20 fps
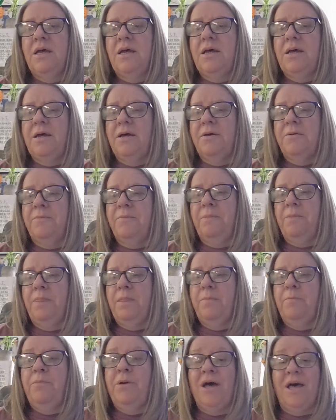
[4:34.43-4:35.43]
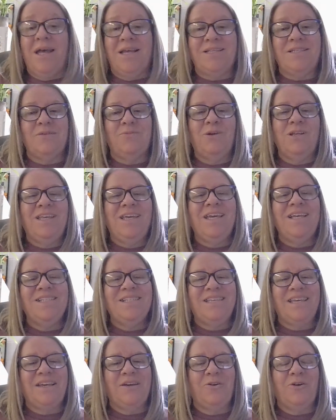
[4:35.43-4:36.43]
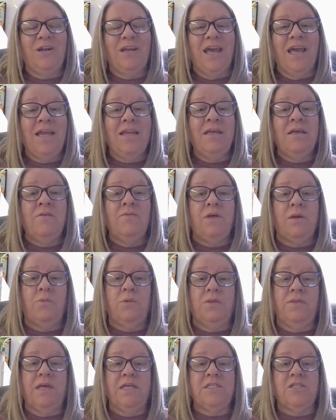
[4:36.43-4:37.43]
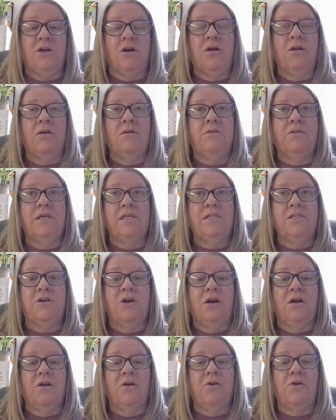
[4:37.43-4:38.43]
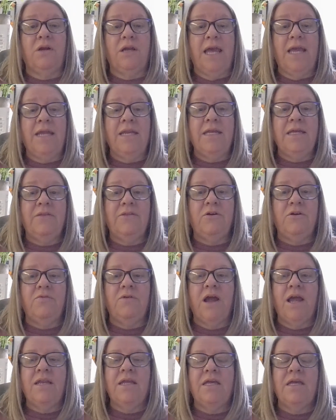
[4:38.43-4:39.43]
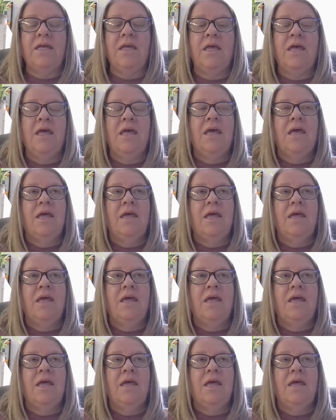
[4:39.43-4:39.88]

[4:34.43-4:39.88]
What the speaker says: But when kids get creative and when they start creating in their writing,